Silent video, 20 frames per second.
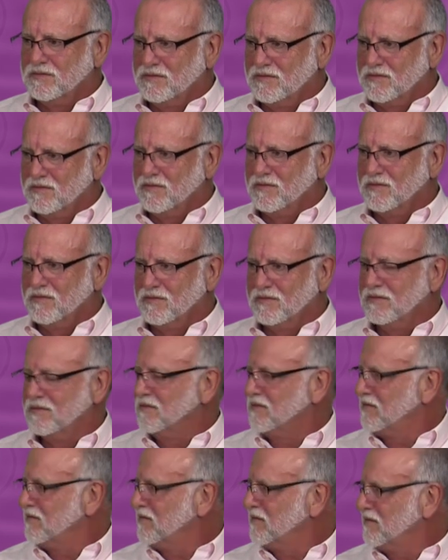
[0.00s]

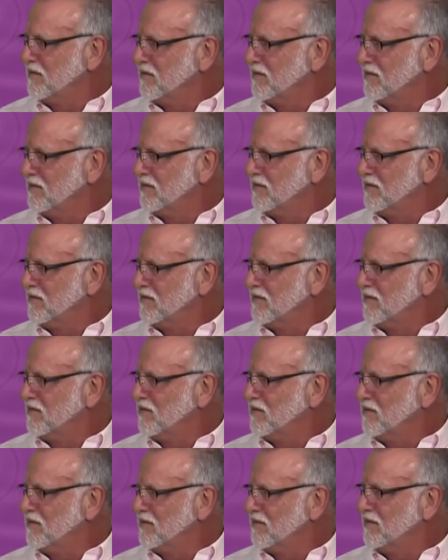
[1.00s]

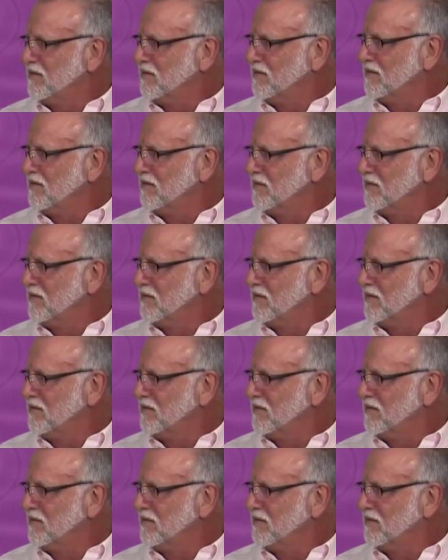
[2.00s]
The person shown says nothing.